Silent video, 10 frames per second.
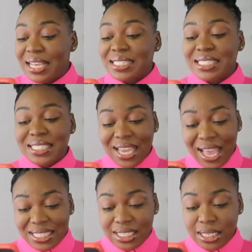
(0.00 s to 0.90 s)

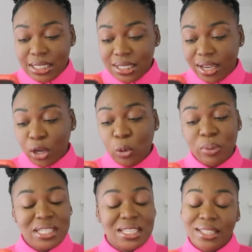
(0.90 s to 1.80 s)
statin, I hope
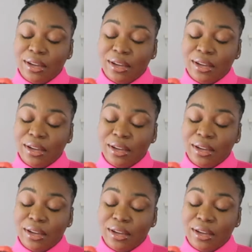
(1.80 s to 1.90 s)
I said